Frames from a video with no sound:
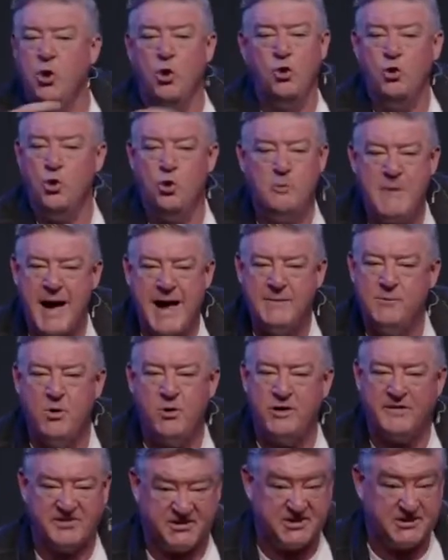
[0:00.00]
don't know my
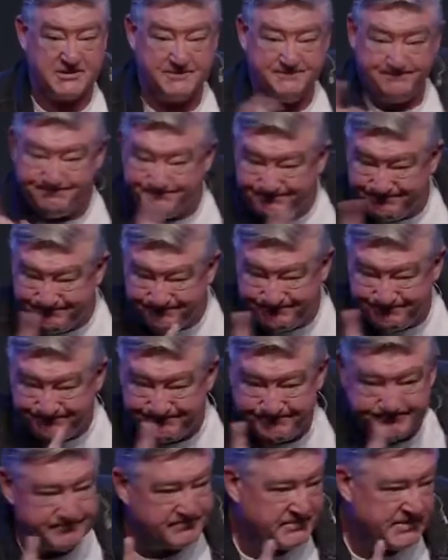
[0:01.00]
motives.
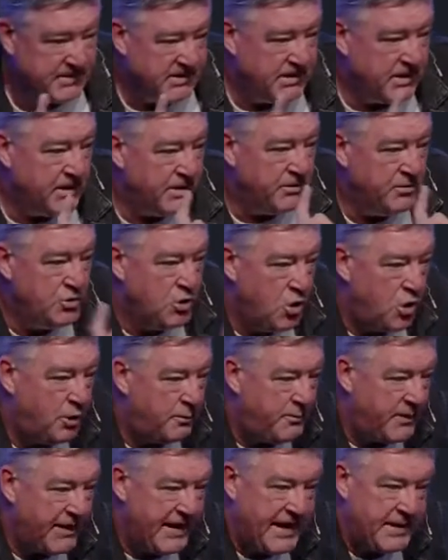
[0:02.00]

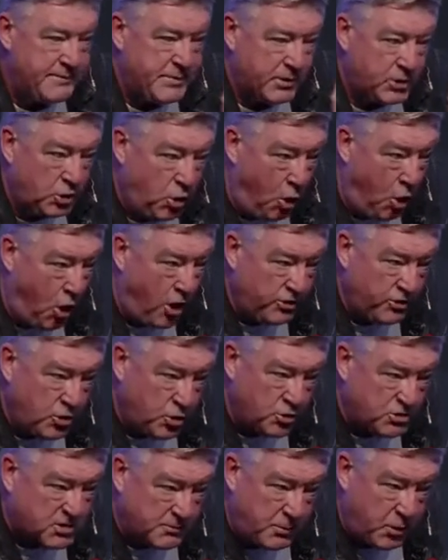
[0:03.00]
Nobody but God
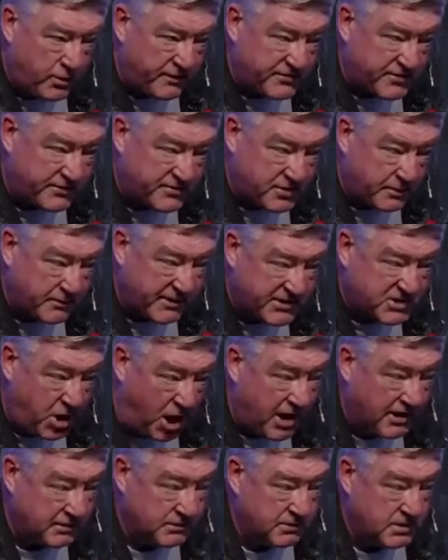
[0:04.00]
knows the motives of somebody's
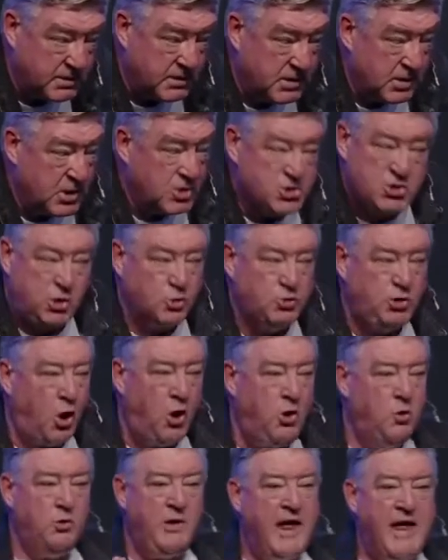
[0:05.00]
heart. So
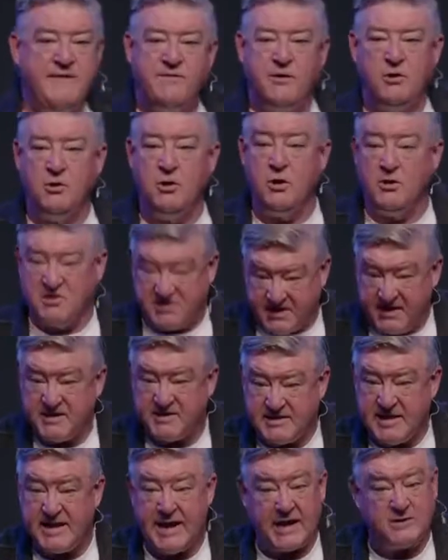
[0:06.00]
don't even,
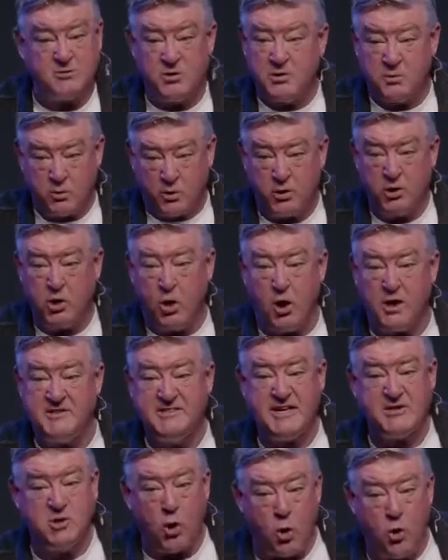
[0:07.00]
seriously, that's what the Word of God
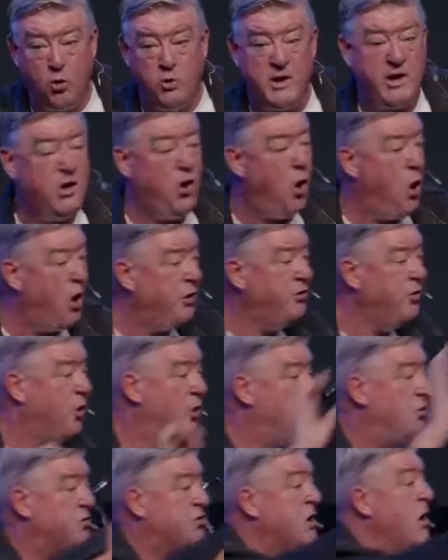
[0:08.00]
says. Only God
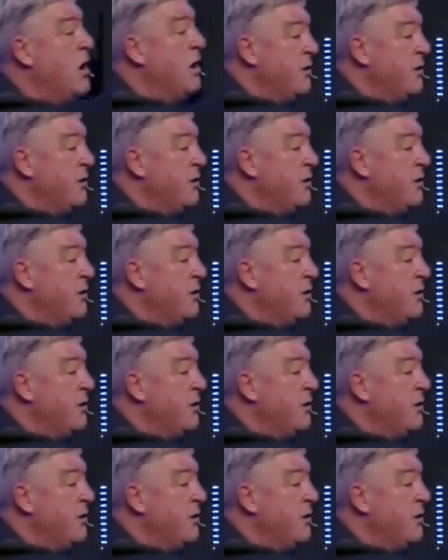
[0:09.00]
knows